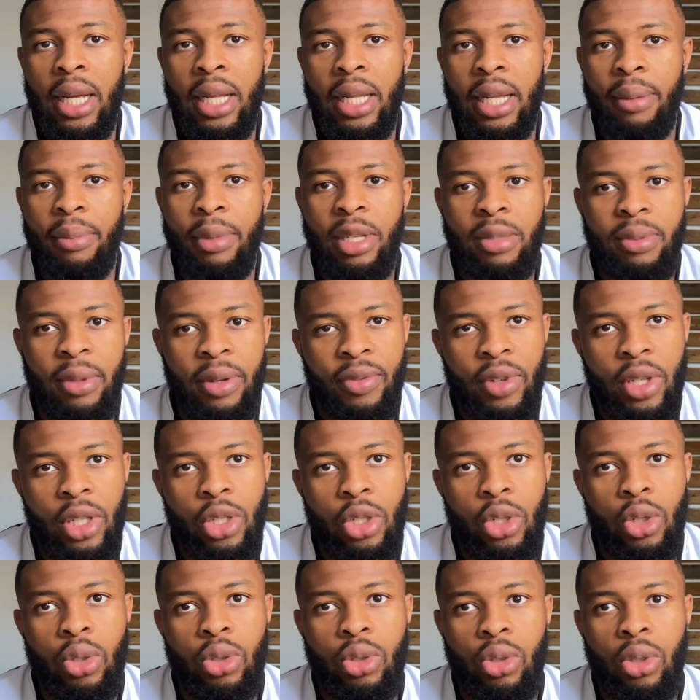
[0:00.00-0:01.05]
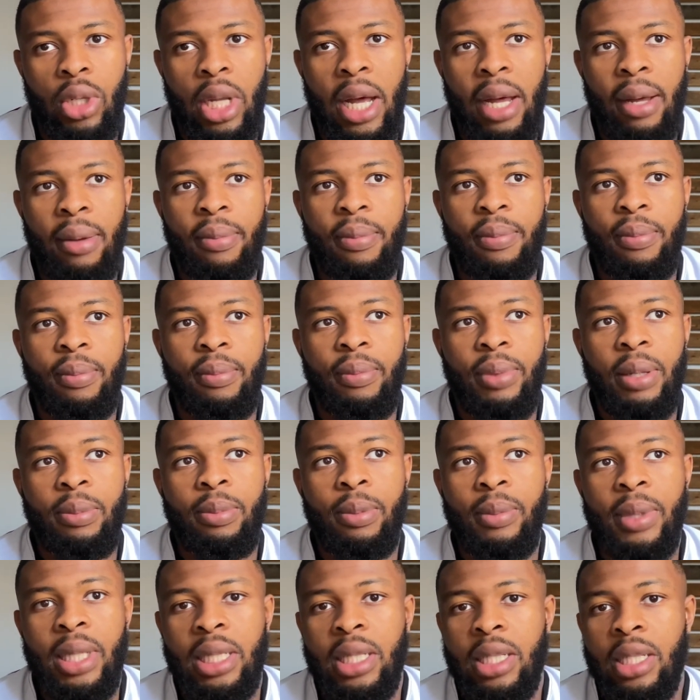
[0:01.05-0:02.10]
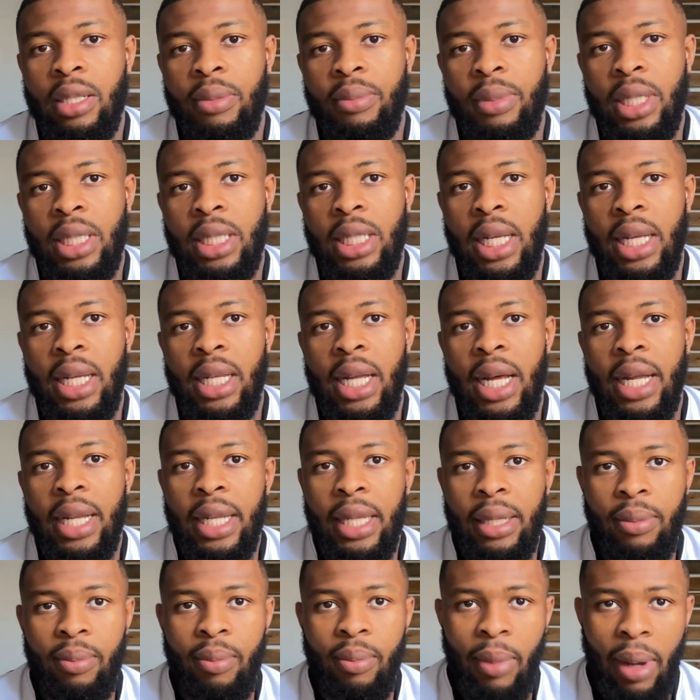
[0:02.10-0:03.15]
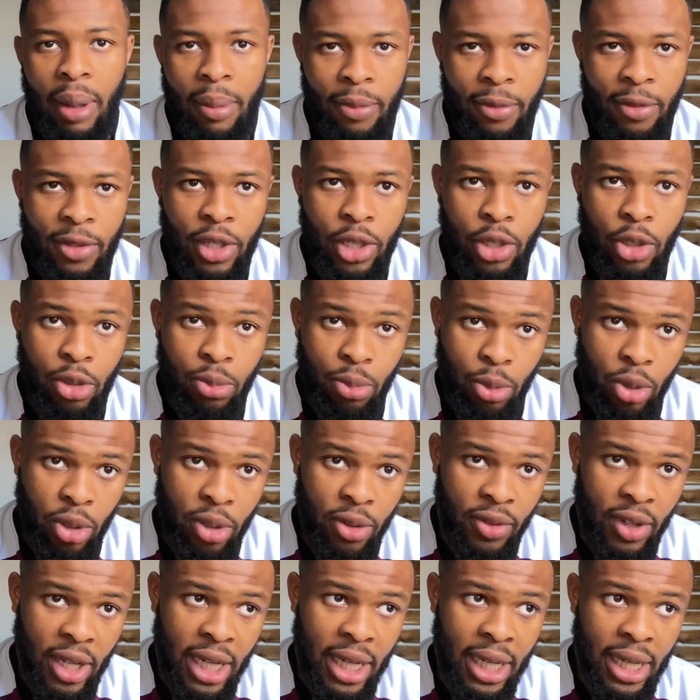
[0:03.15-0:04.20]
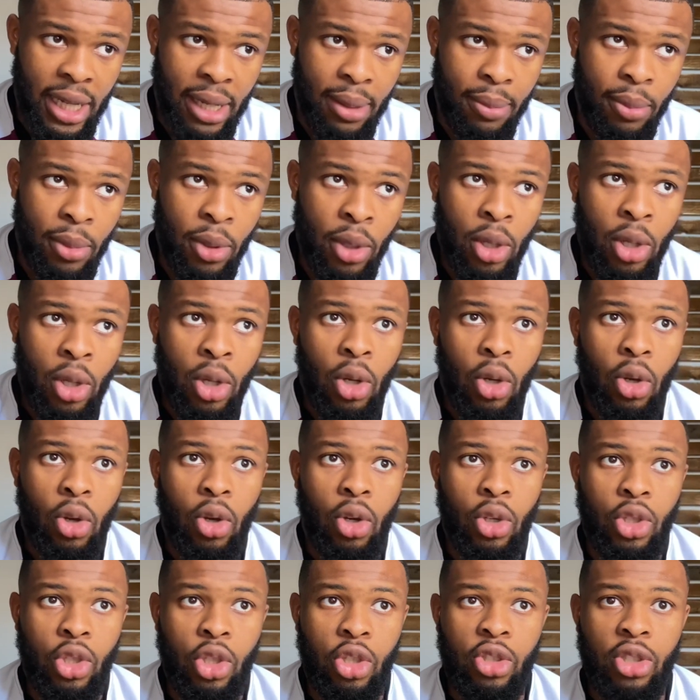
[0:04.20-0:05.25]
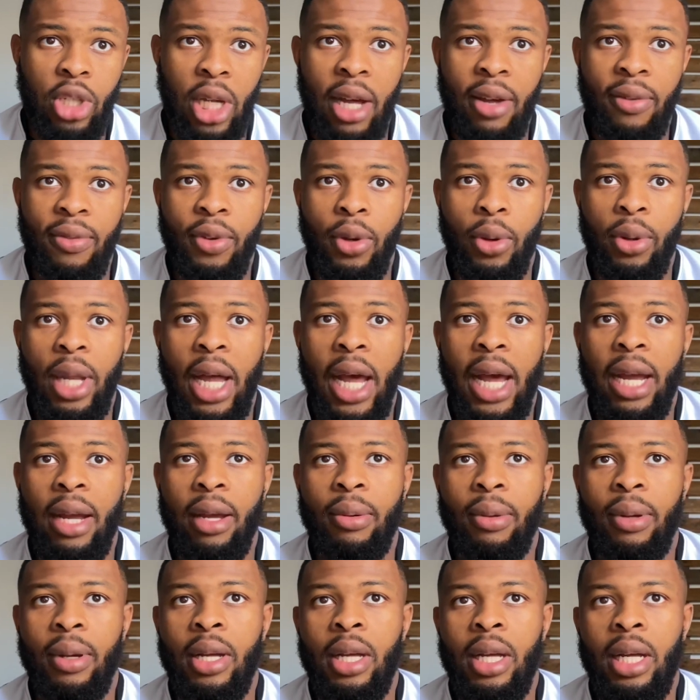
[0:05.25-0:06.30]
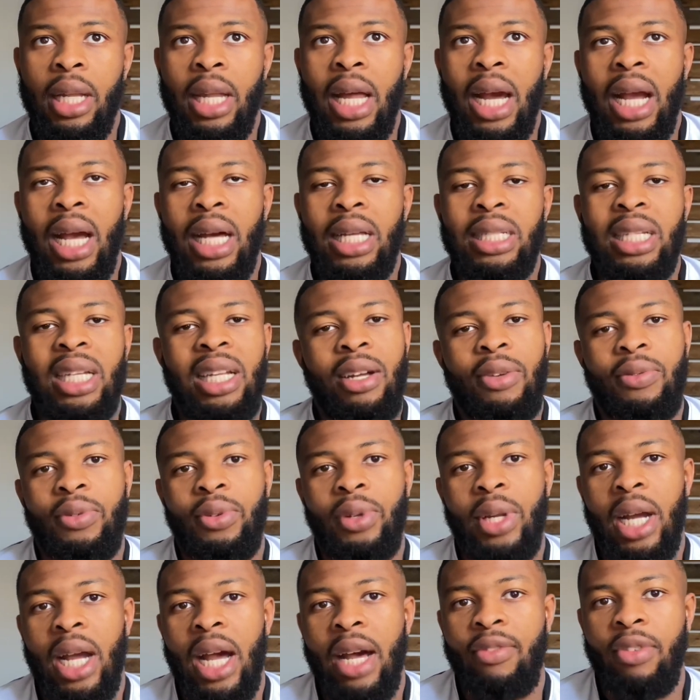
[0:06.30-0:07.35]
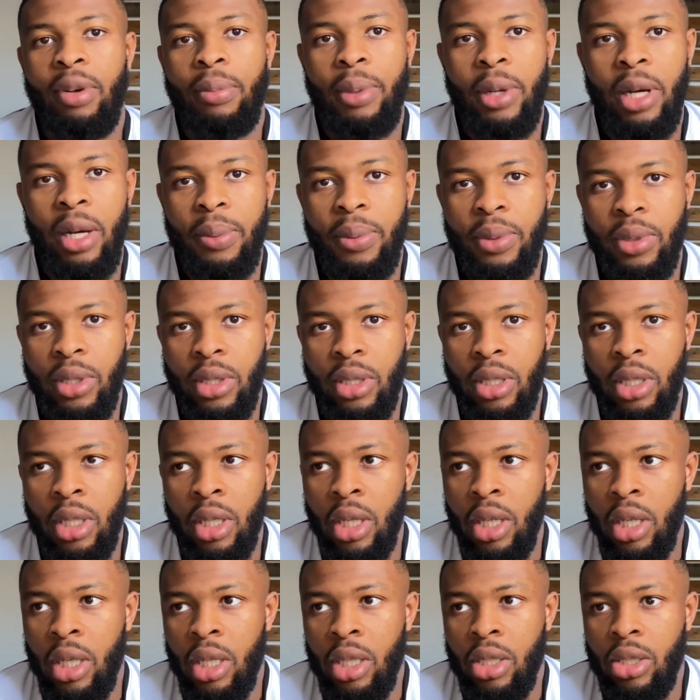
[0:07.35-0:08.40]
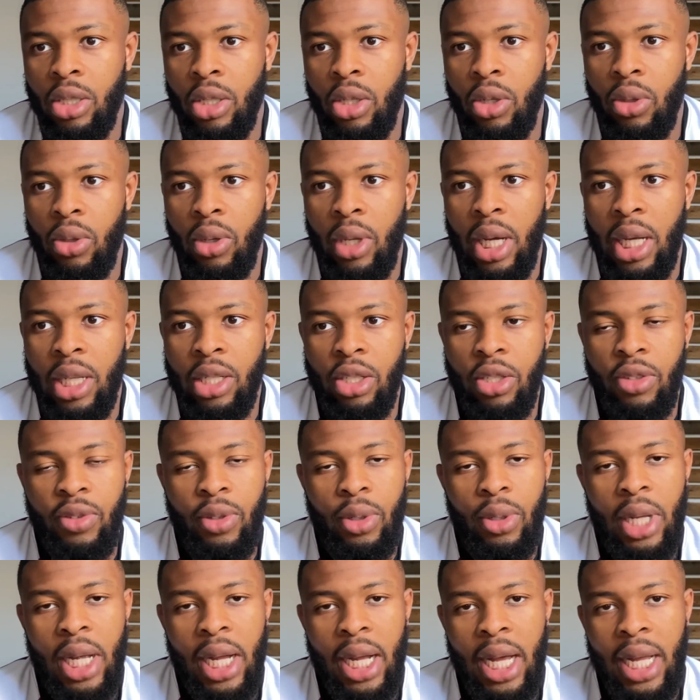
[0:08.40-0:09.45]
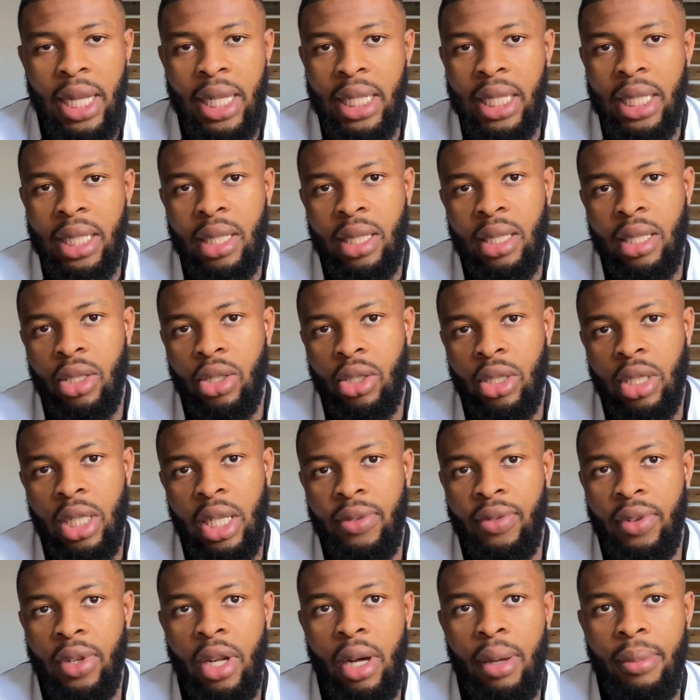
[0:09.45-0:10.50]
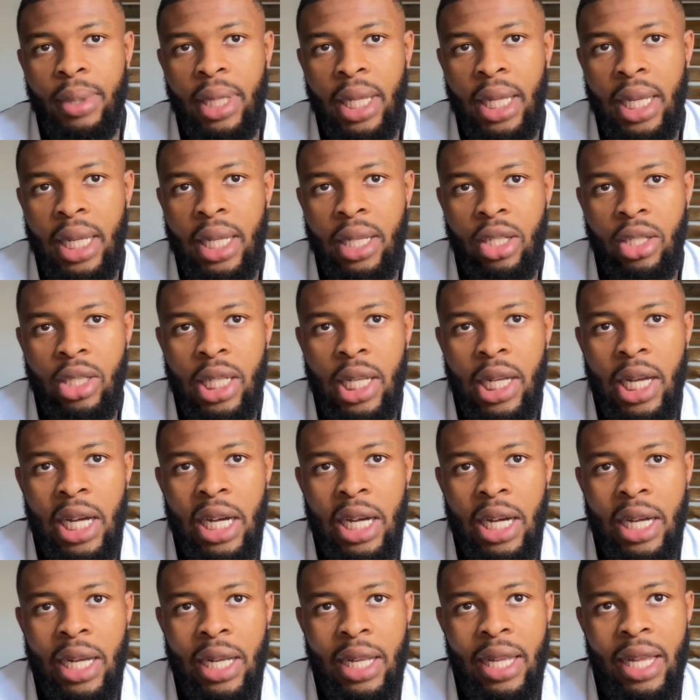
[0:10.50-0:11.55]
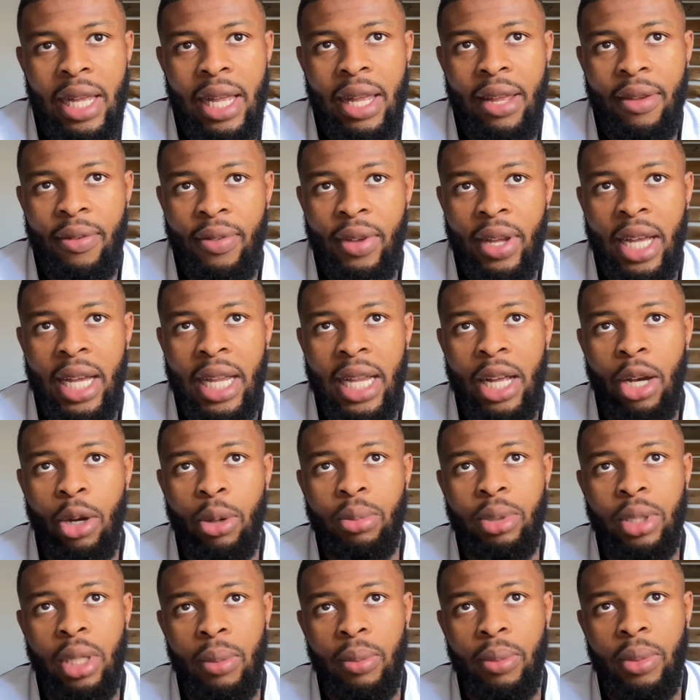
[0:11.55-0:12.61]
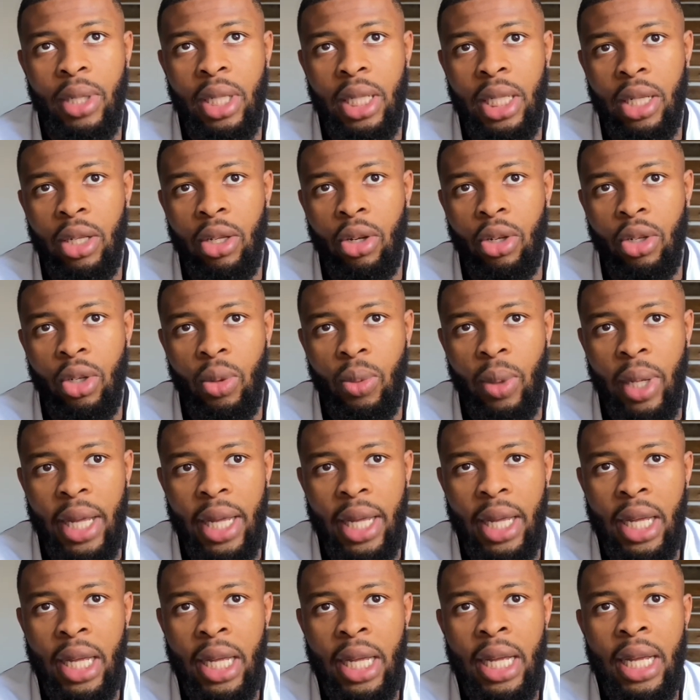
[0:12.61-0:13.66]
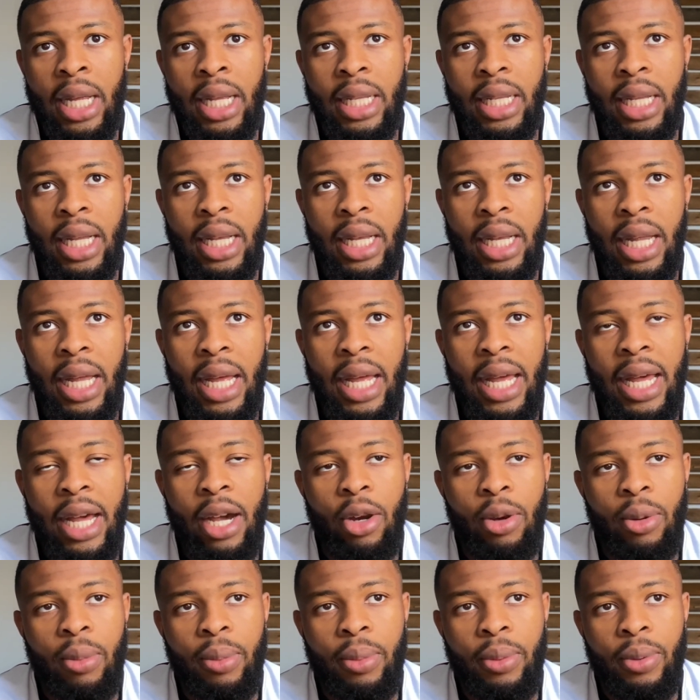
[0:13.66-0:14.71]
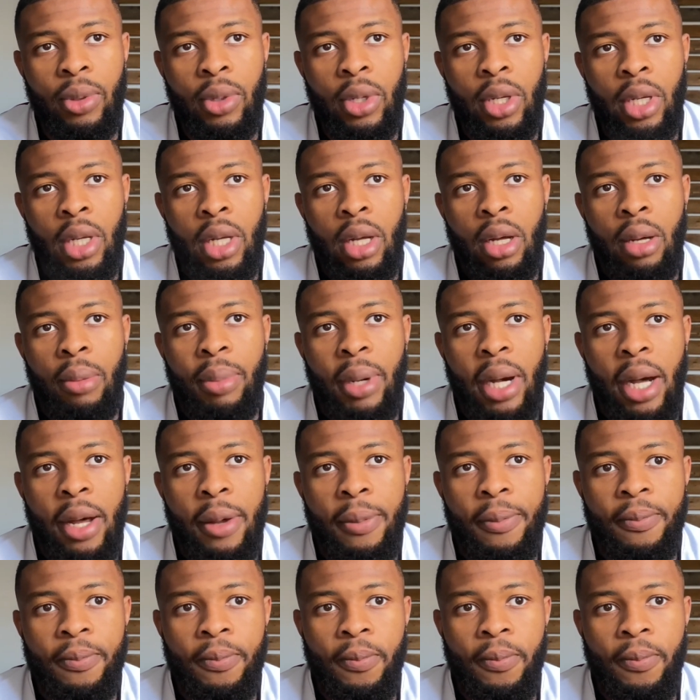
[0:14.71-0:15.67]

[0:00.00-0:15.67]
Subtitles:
miss my videos, or like people messaging me saying that my videos motivated them, or just I felt like I said, I feel like I have a purpose. So I just felt like I needed to just give an update, and just if it can help somebody along the way, then let it help. But